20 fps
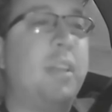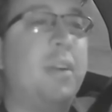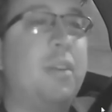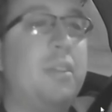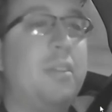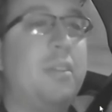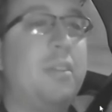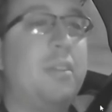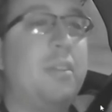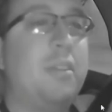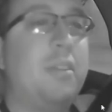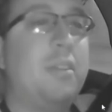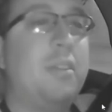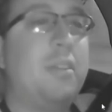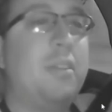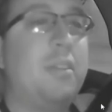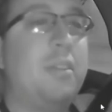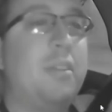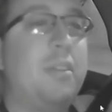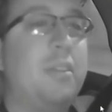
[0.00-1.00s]

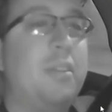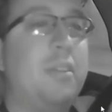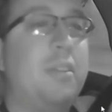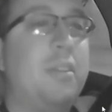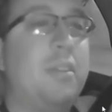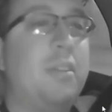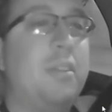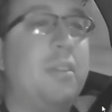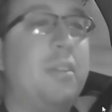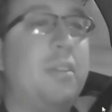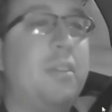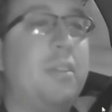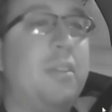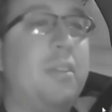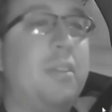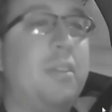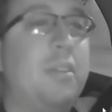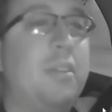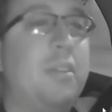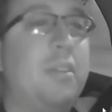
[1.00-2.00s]

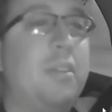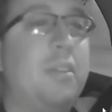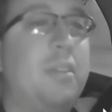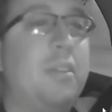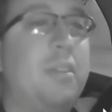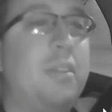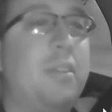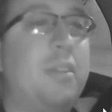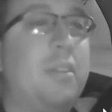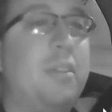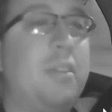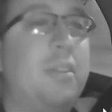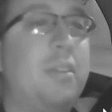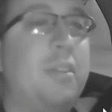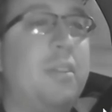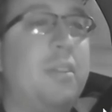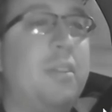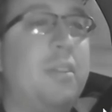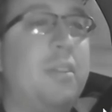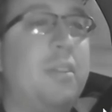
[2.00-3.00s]

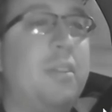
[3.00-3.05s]
No words are spoken by the person on screen.